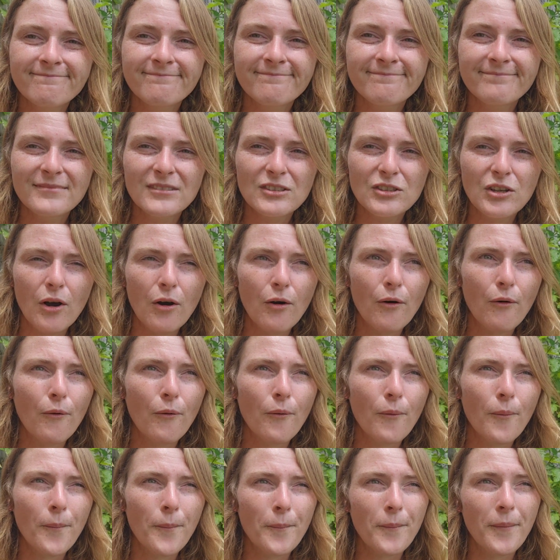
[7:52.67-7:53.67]

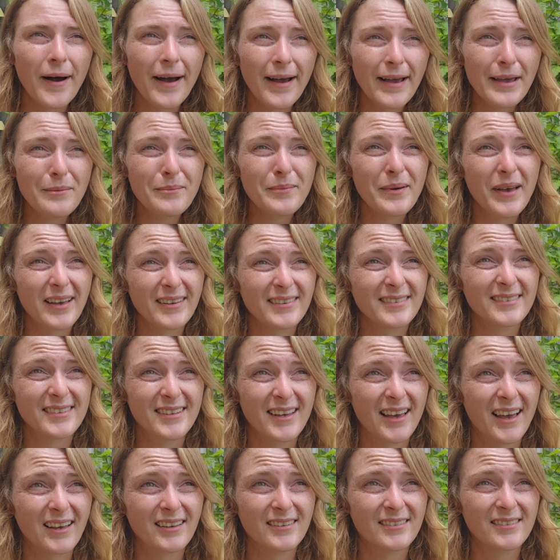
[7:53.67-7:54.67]
So my best
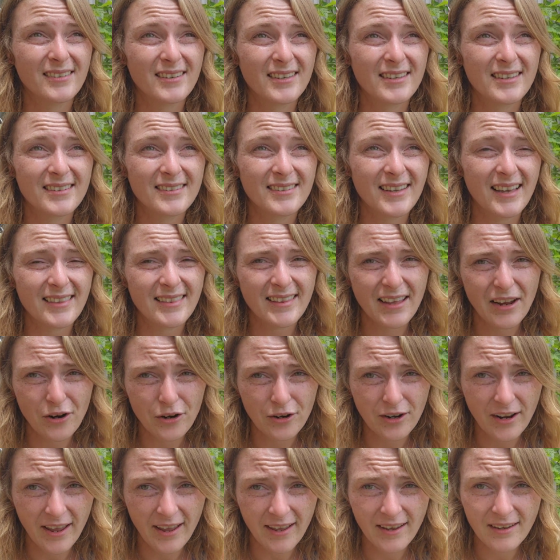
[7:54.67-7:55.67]
guess is that they're
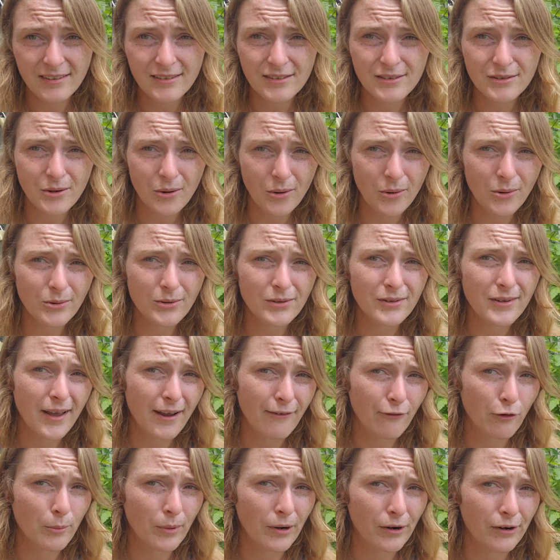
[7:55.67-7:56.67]
an Anne's Golden
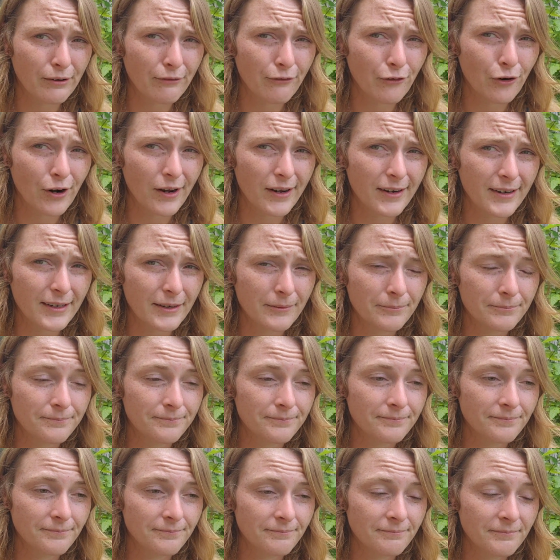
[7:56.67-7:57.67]
Everbearing variety.
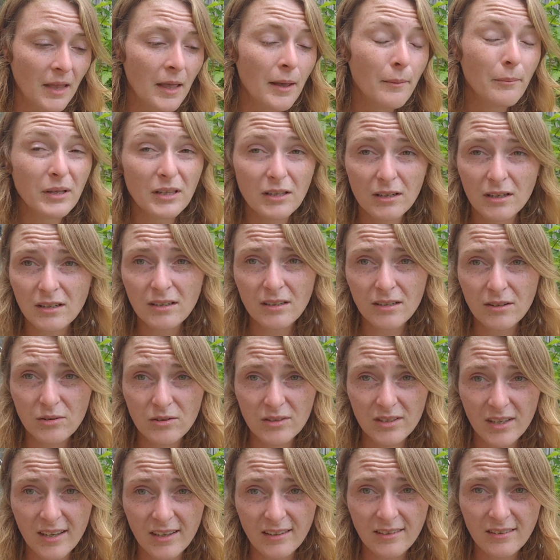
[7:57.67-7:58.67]
But the good news
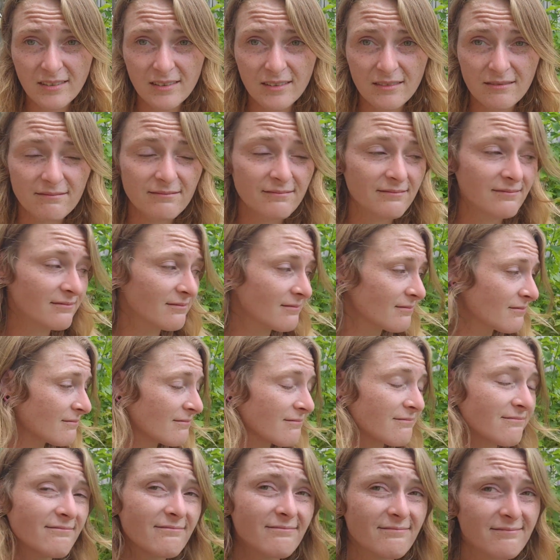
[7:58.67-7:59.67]
is,
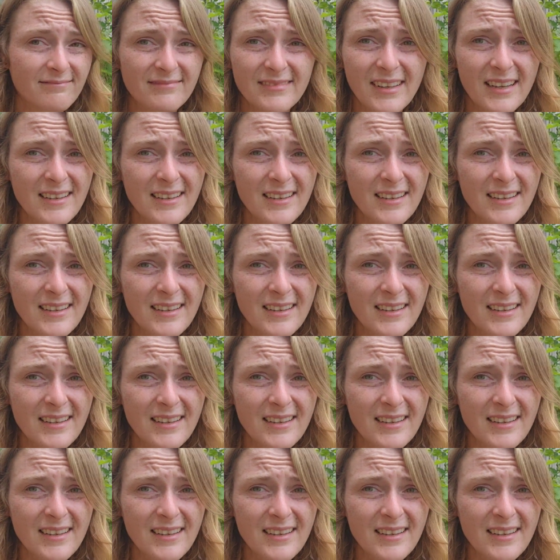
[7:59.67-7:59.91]
they